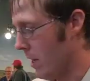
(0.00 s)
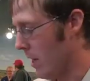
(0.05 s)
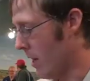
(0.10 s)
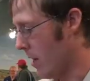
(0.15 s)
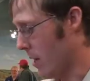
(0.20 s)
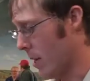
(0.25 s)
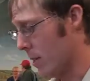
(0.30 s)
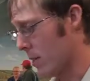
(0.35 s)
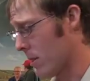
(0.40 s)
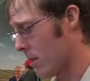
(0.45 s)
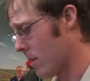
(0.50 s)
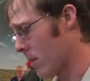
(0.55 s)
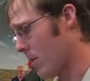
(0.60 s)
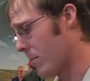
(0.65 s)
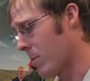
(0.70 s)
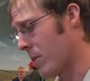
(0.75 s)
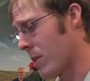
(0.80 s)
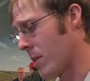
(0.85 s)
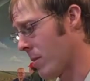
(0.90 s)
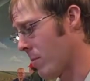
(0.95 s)
And this is
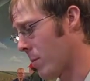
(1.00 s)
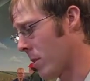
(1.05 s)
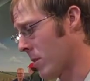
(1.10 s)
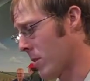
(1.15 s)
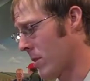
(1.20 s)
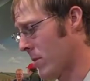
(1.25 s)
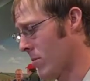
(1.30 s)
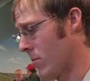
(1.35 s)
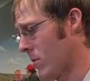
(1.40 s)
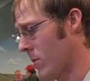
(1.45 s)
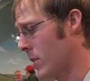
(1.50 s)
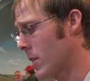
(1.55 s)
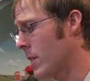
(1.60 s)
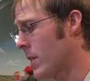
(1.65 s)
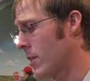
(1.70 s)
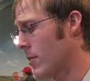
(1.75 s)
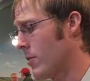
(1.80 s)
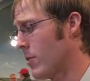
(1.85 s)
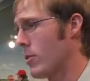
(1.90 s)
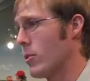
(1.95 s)
something he must have
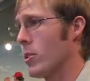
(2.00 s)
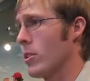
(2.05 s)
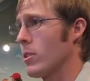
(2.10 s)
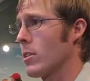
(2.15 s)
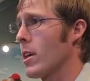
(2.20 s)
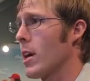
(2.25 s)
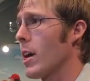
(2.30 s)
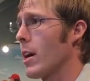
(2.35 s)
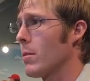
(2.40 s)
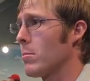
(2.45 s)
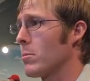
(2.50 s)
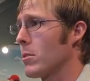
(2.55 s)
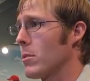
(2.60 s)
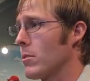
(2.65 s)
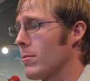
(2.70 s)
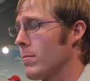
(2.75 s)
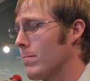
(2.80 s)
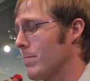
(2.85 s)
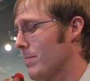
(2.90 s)
received and just kept.